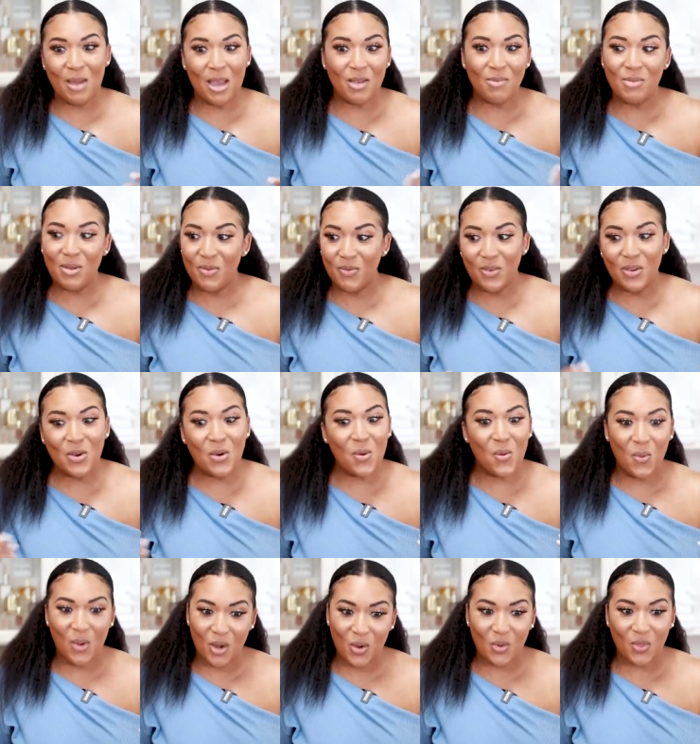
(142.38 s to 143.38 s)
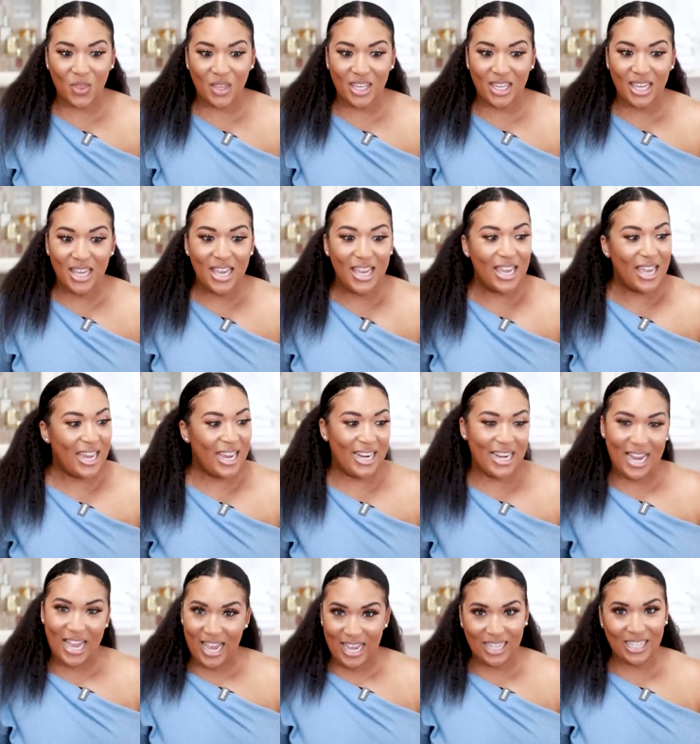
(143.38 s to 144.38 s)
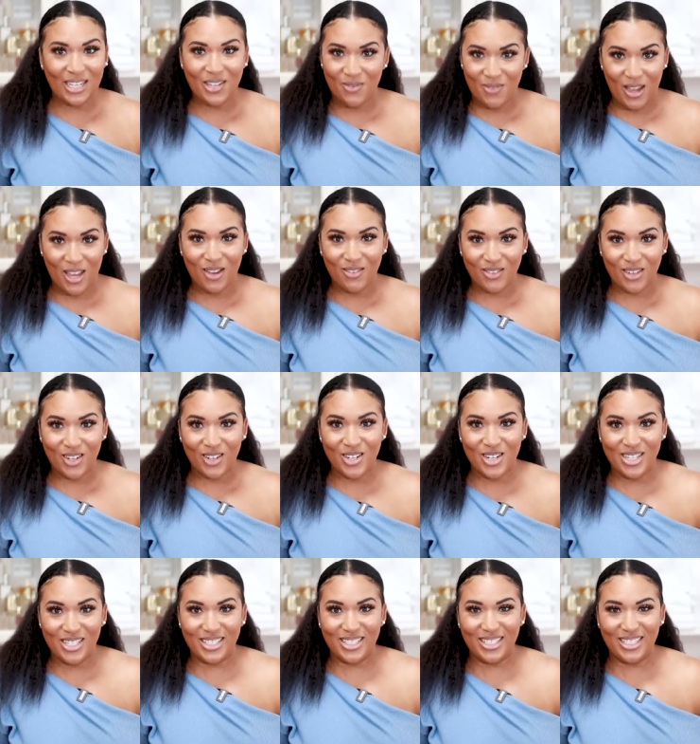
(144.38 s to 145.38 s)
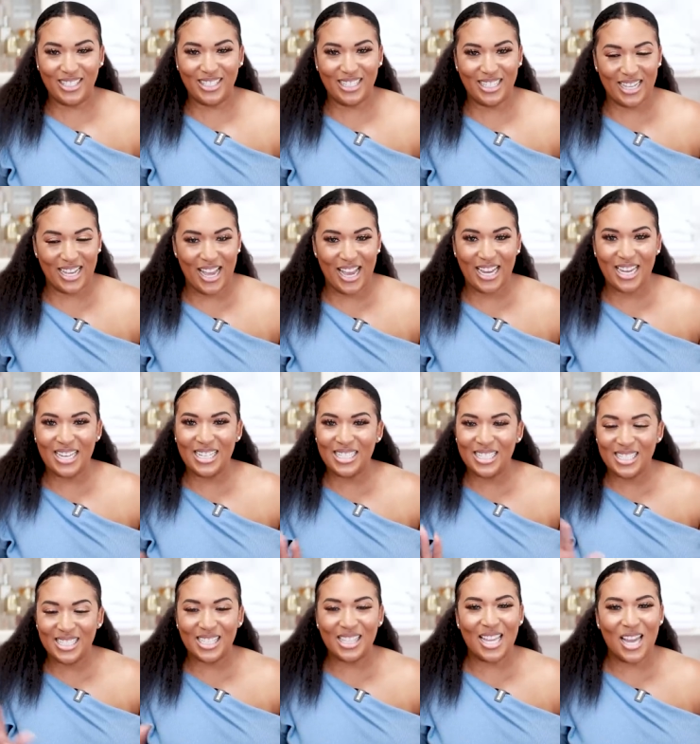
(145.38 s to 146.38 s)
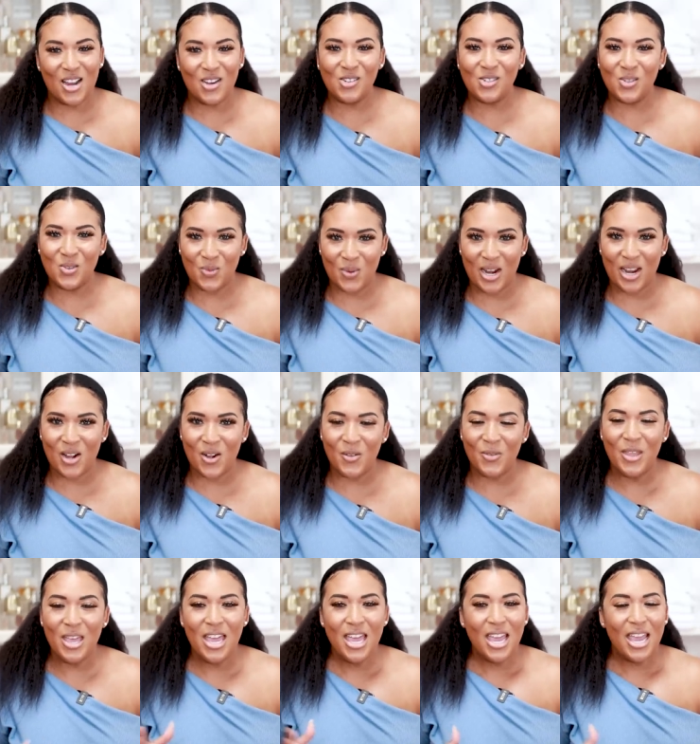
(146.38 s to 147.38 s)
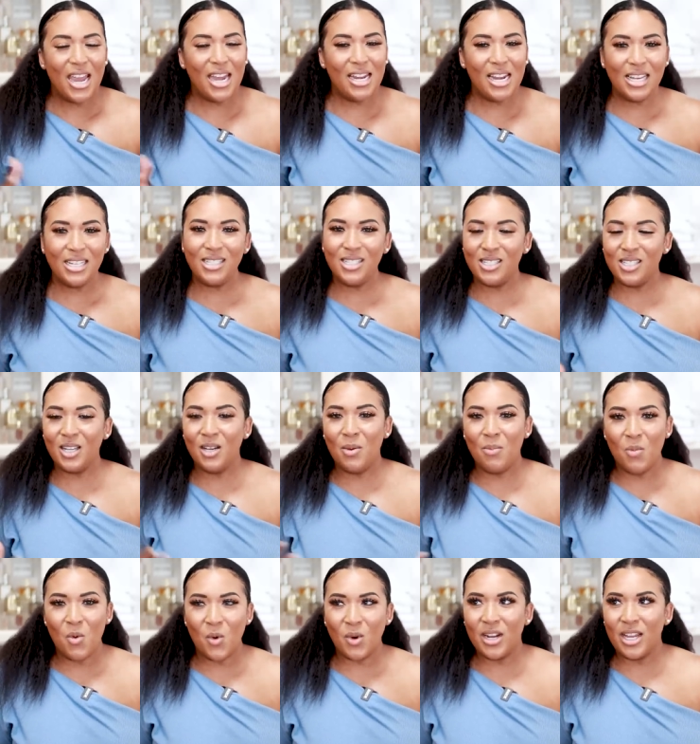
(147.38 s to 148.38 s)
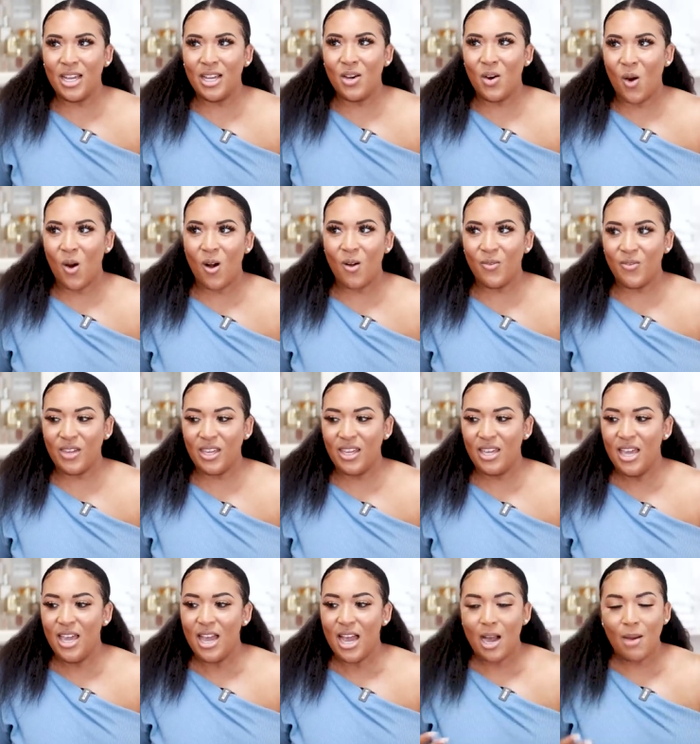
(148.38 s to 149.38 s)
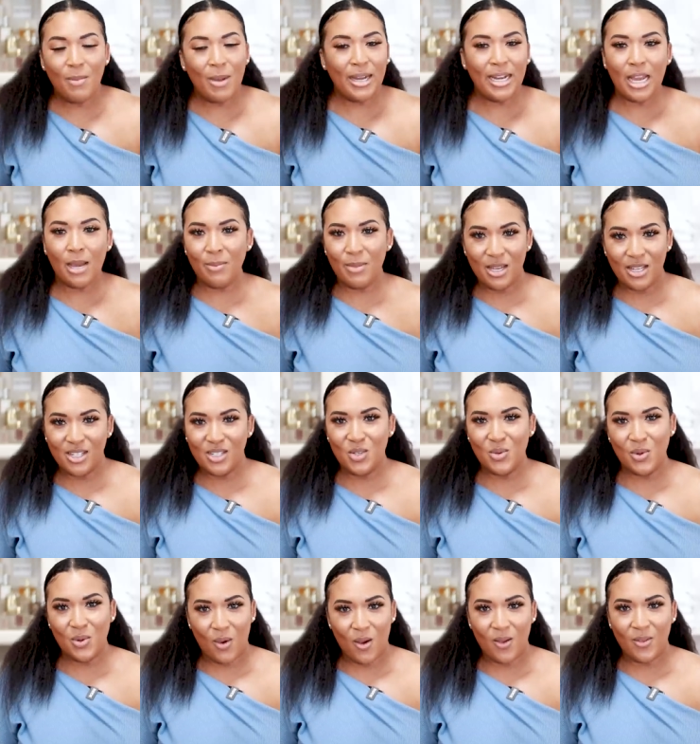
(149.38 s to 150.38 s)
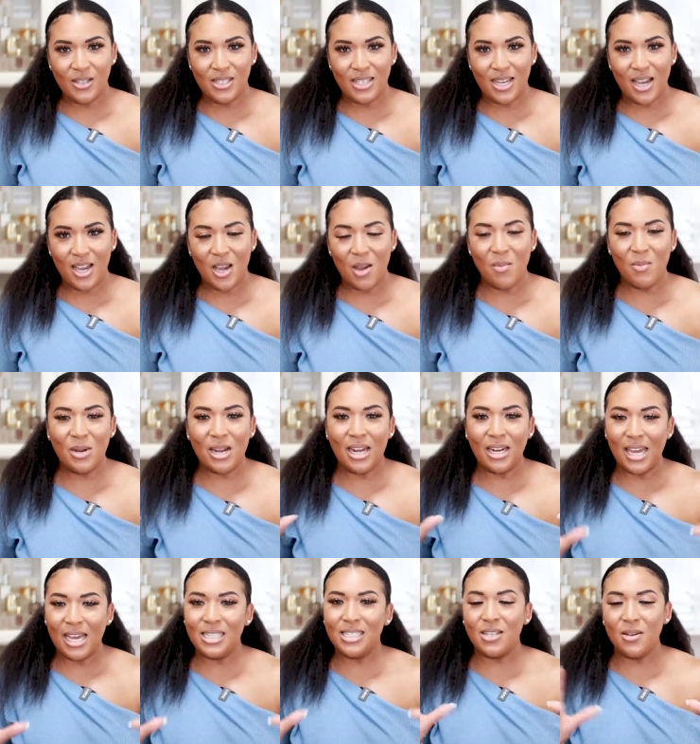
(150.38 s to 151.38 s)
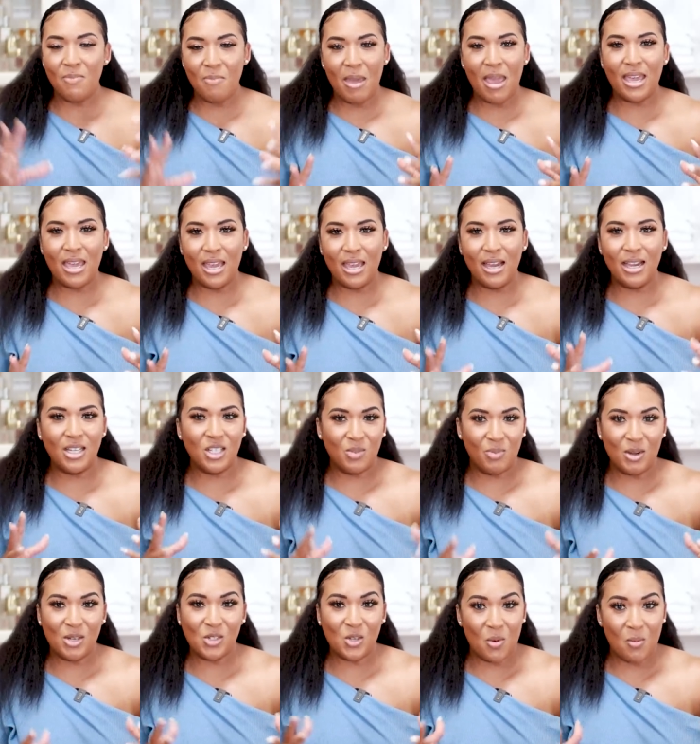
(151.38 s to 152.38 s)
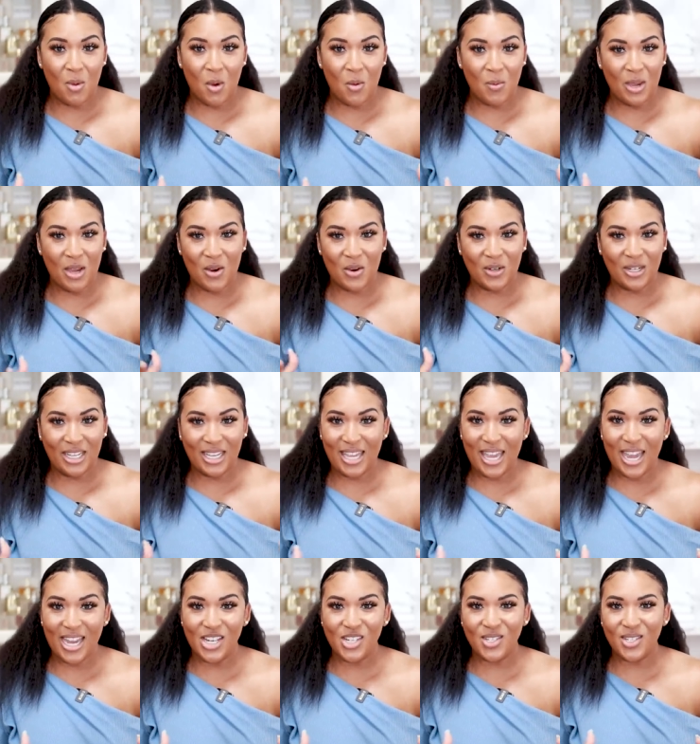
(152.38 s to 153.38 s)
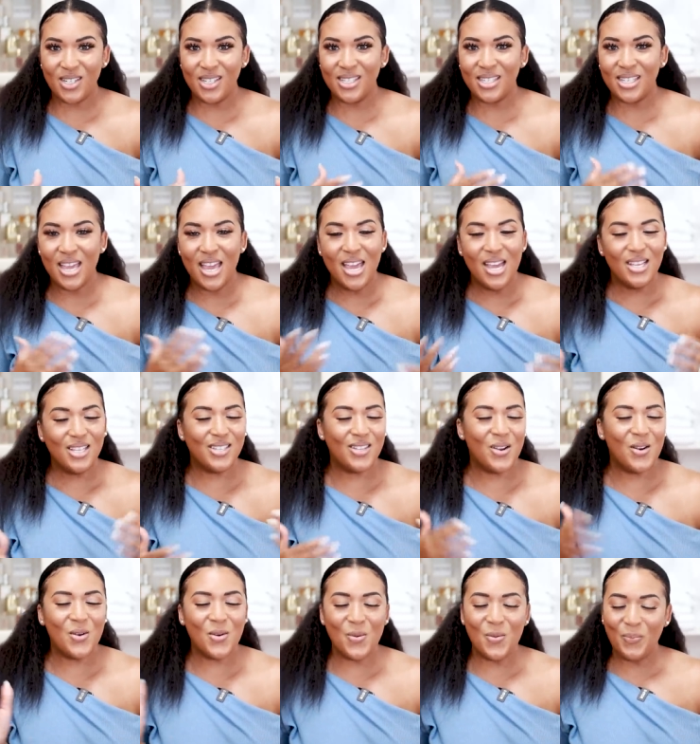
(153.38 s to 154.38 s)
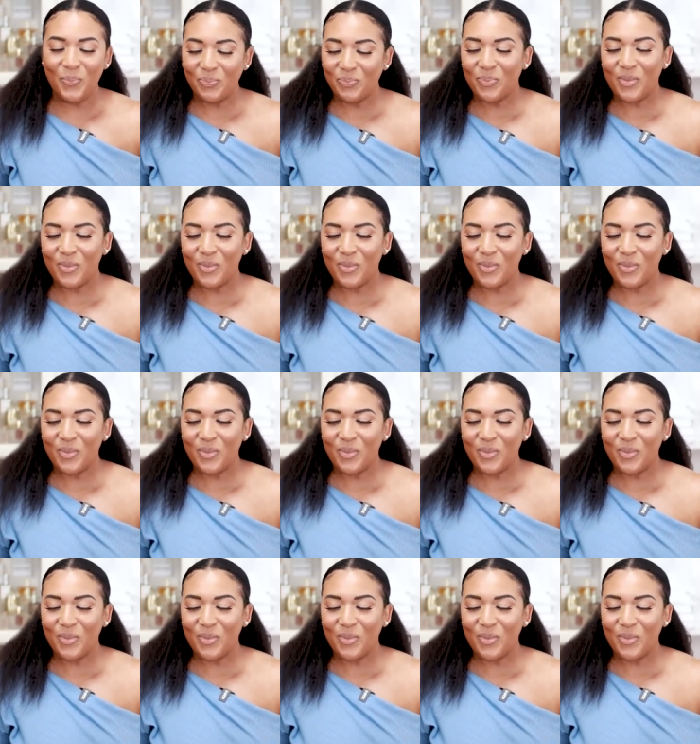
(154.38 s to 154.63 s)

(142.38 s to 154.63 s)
make me feel wealthy and highly favored. I can just lounge around. And that's just a morning coffee. I might not be able to do it all the time, but I like to make it a special moment on occasions. So